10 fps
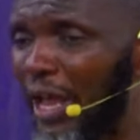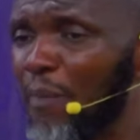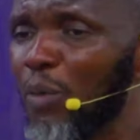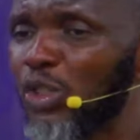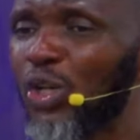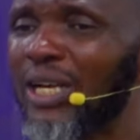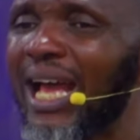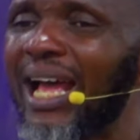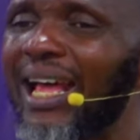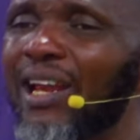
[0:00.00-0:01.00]

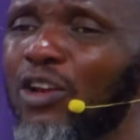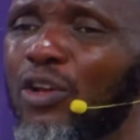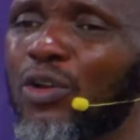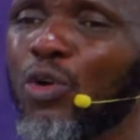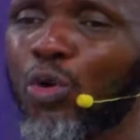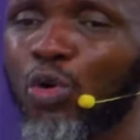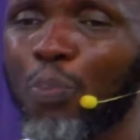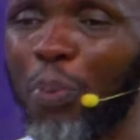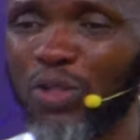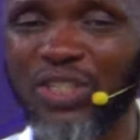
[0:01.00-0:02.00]
emotional
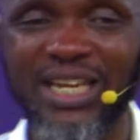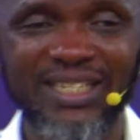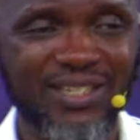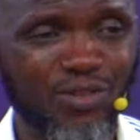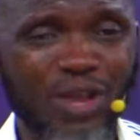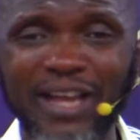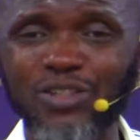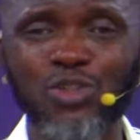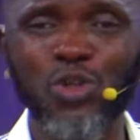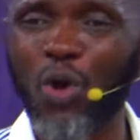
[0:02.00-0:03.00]
robustness, your
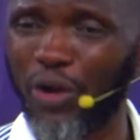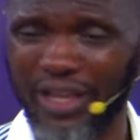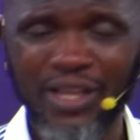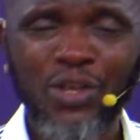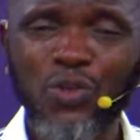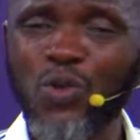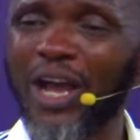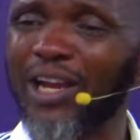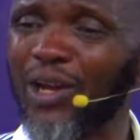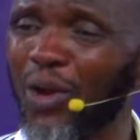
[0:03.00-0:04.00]
joy,
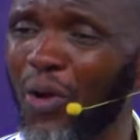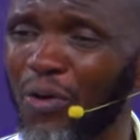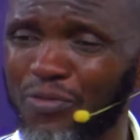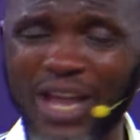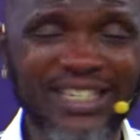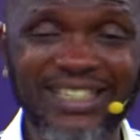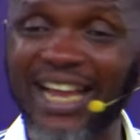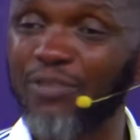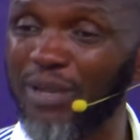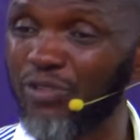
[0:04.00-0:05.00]
your love, your
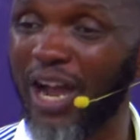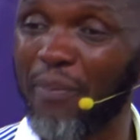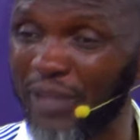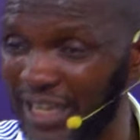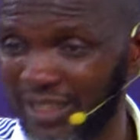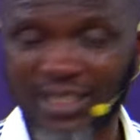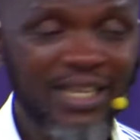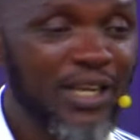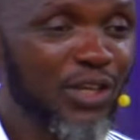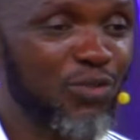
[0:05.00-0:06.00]
excitement, your happiness
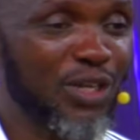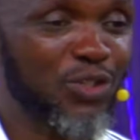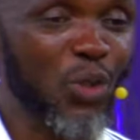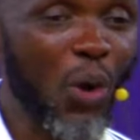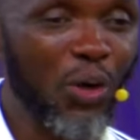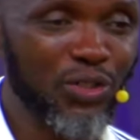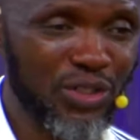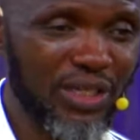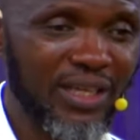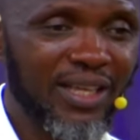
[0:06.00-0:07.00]
is restored
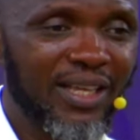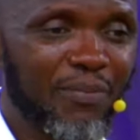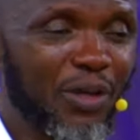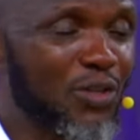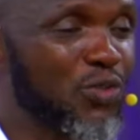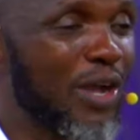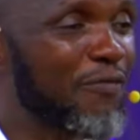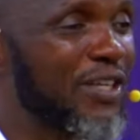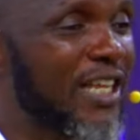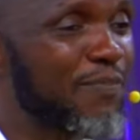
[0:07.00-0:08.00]
because your
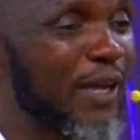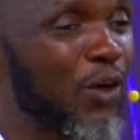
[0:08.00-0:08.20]
face has been